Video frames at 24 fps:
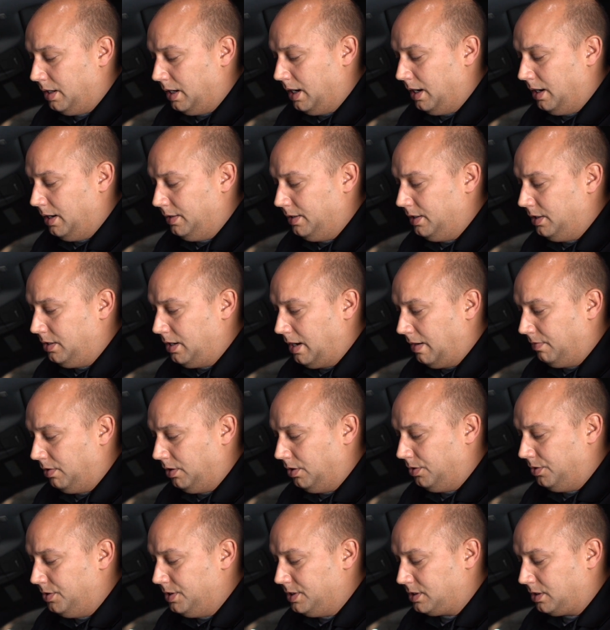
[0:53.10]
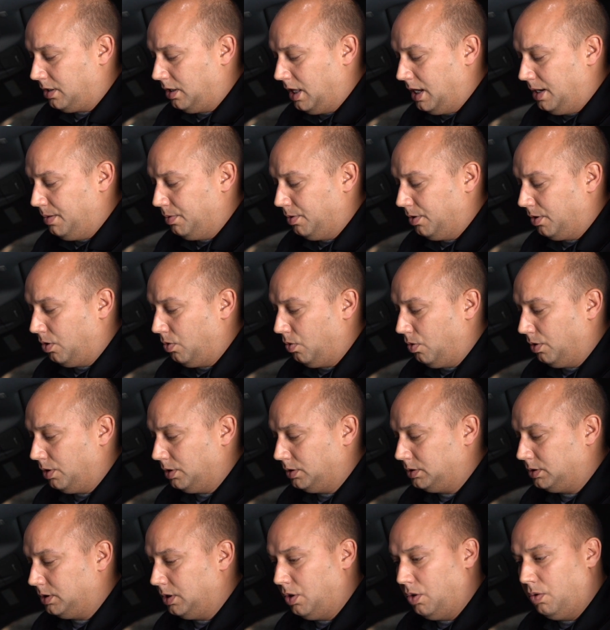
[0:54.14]
and then you have a little disclaimer, of course.
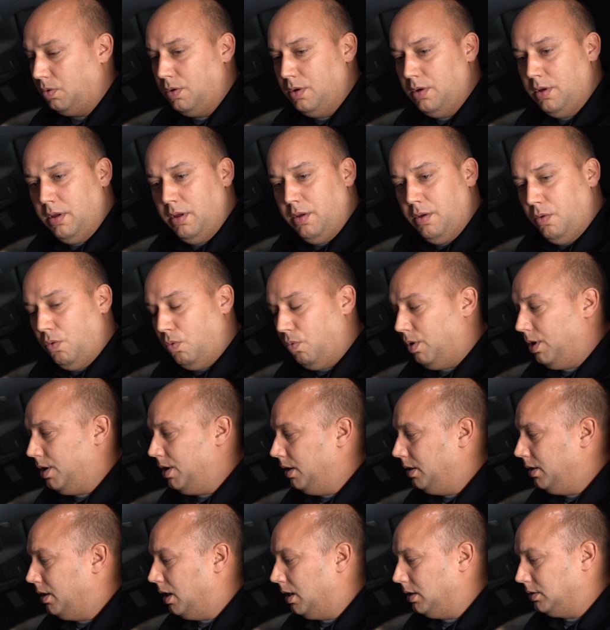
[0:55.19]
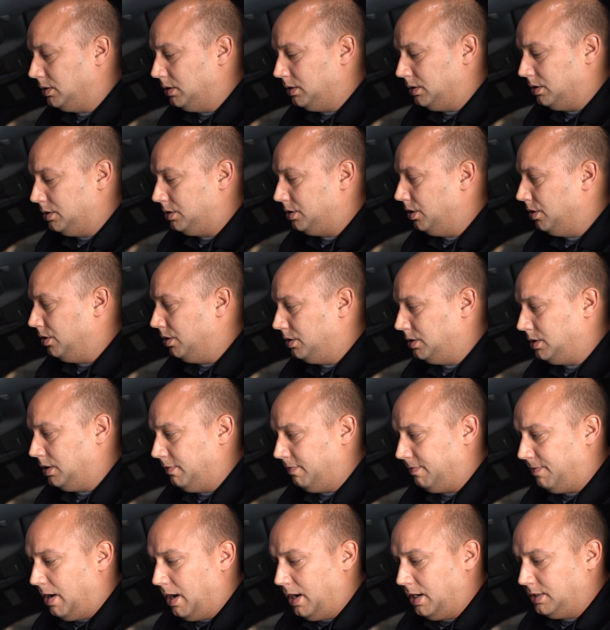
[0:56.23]
So what it does is as soon as it
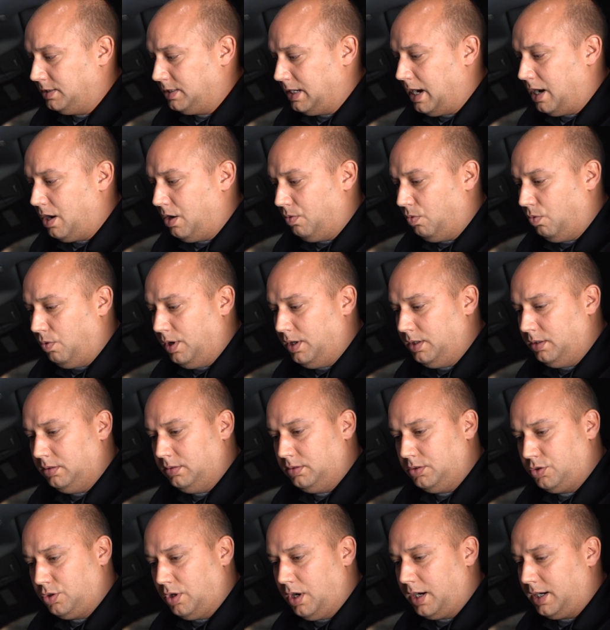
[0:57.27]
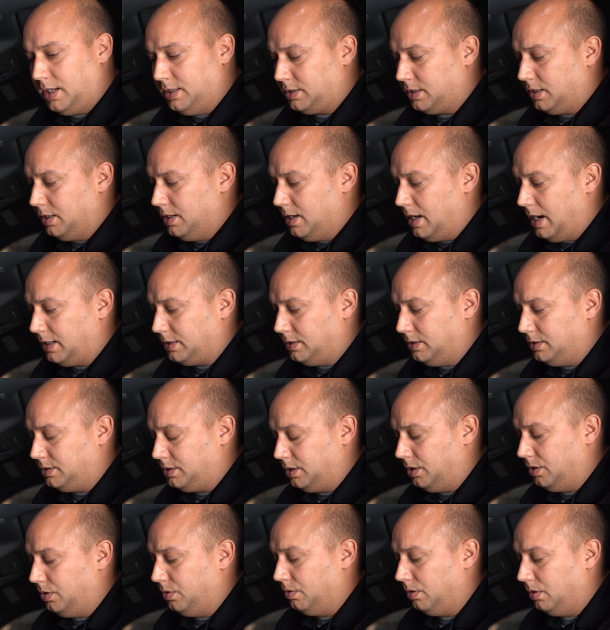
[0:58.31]
finds out what truck it's connected
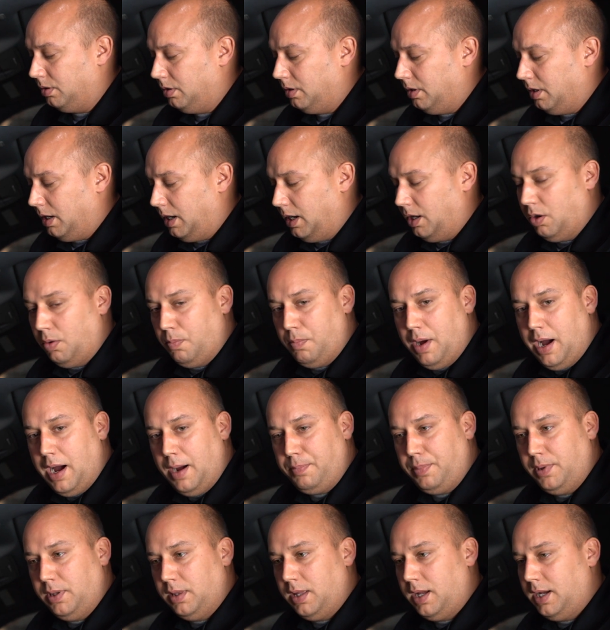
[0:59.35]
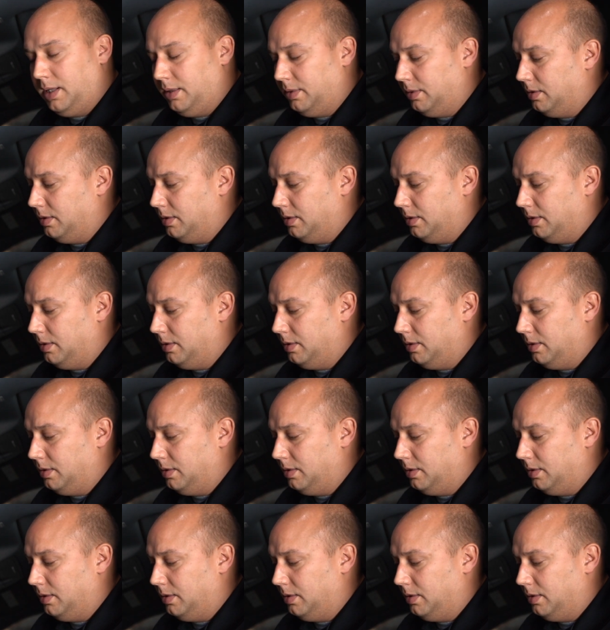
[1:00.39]
to, it'll populate